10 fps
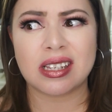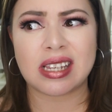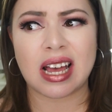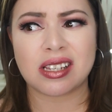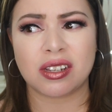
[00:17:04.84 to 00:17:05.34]

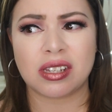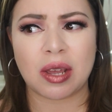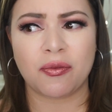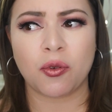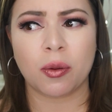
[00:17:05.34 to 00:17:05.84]
this has the
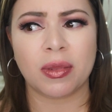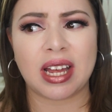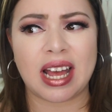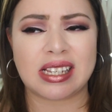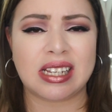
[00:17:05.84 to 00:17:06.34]
same
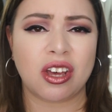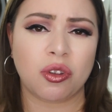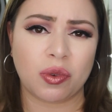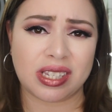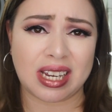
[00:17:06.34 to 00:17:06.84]
formula as the
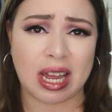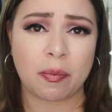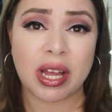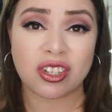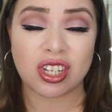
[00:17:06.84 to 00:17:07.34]
other ones, like I
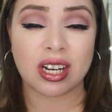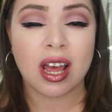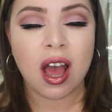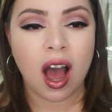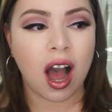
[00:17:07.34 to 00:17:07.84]
mentioned.